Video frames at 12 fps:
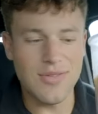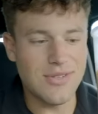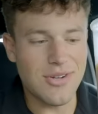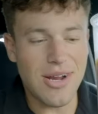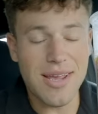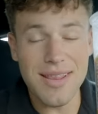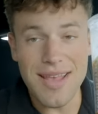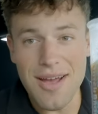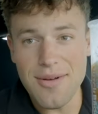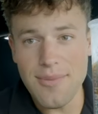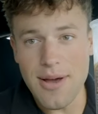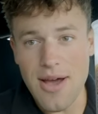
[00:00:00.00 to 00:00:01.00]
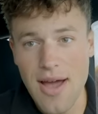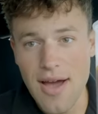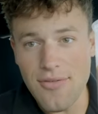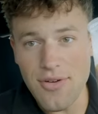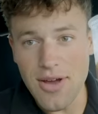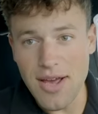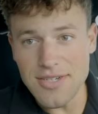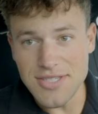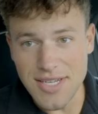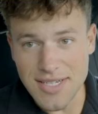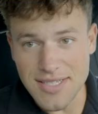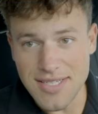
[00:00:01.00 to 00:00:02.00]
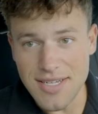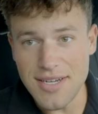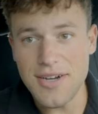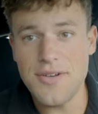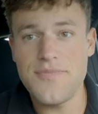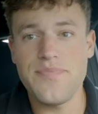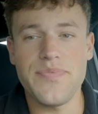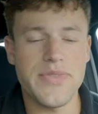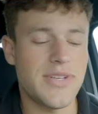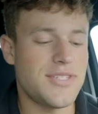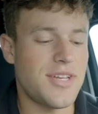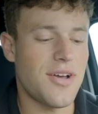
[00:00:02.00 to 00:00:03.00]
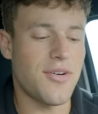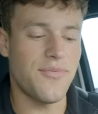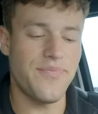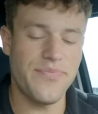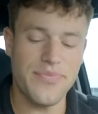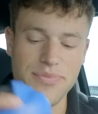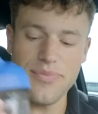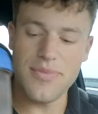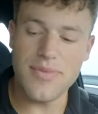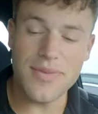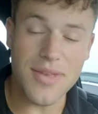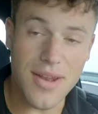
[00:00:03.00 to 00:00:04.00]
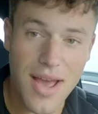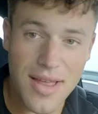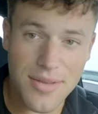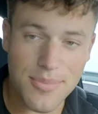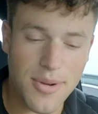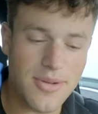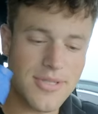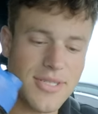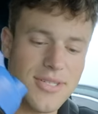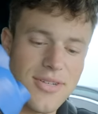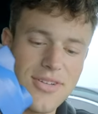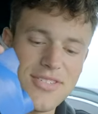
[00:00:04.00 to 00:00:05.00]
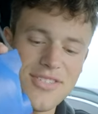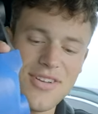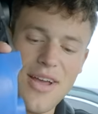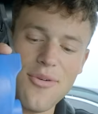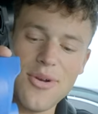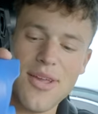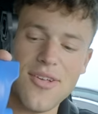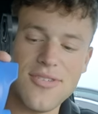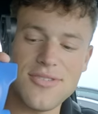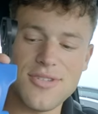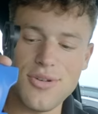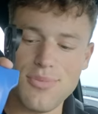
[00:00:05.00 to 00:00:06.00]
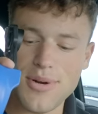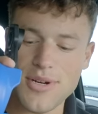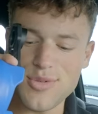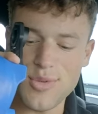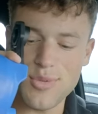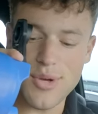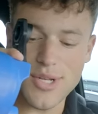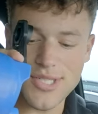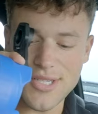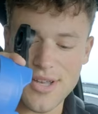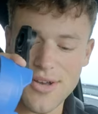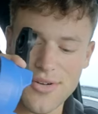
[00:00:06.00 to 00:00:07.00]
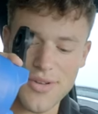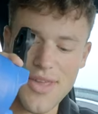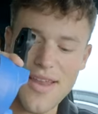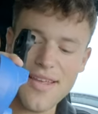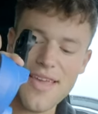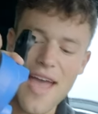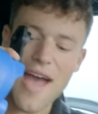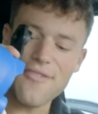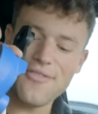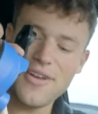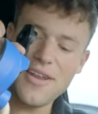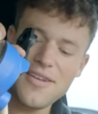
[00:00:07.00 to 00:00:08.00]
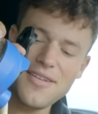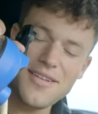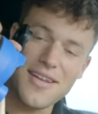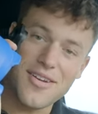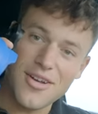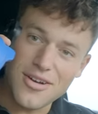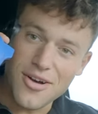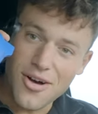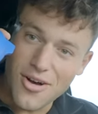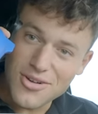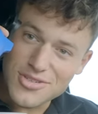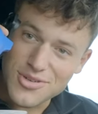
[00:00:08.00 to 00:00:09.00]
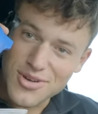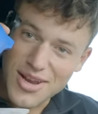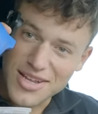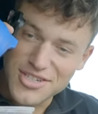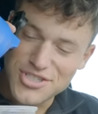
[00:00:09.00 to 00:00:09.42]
We drank it down about halfway as you can see here. So gonna add the protein to it. So now we're killing two birds with one stone, getting caffeinated and also getting